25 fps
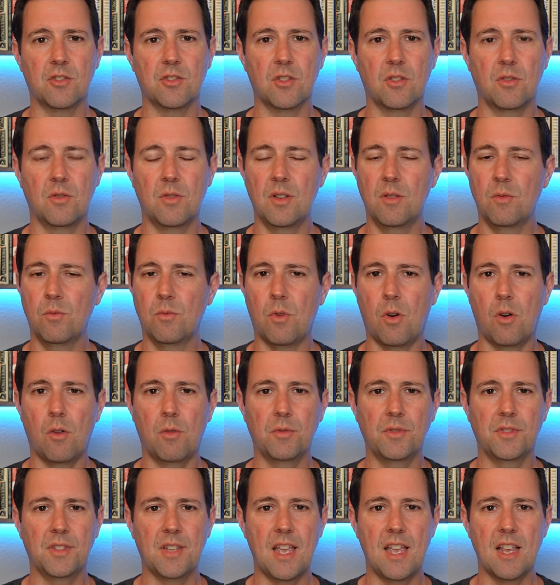So it
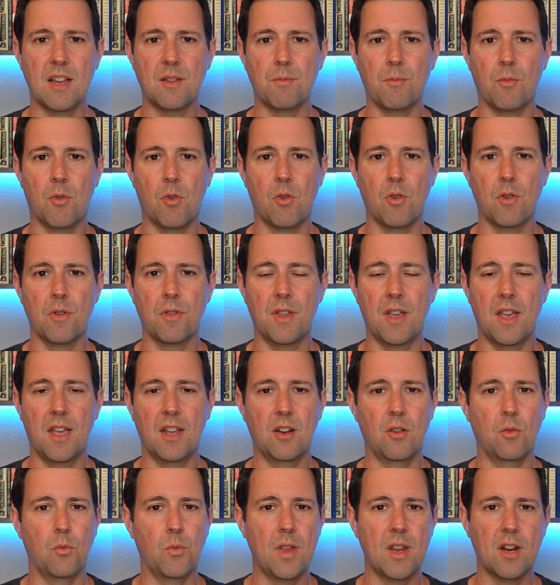won't take more
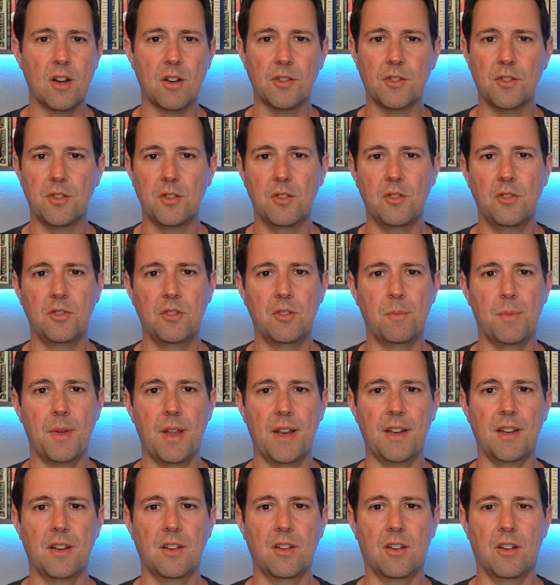than a week or two,
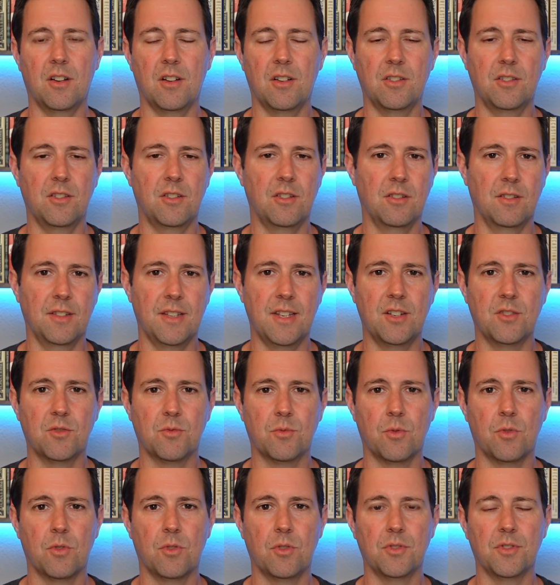depending on your league's
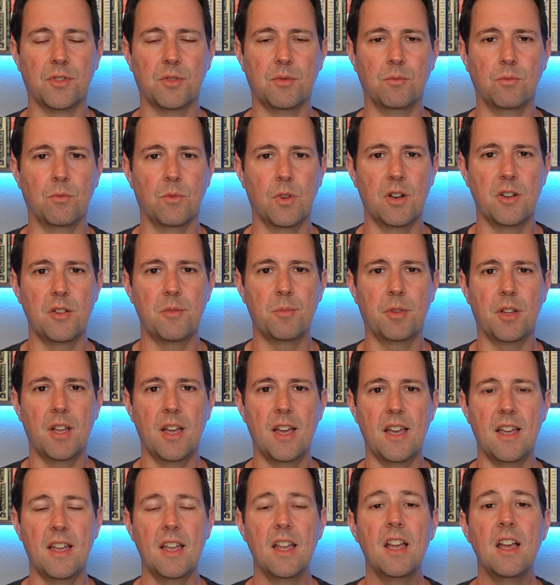rules and where you
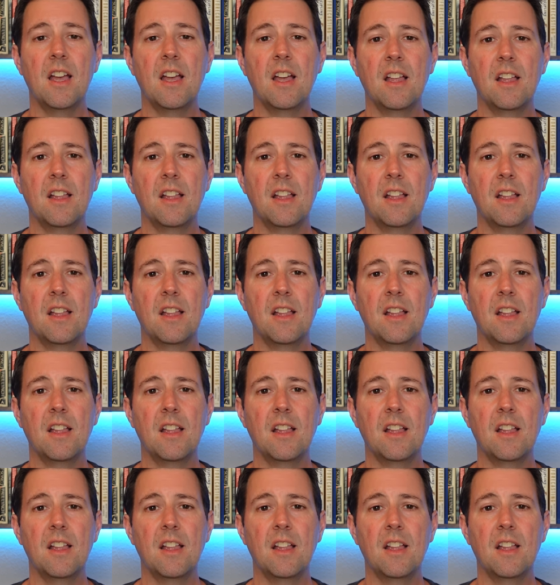play,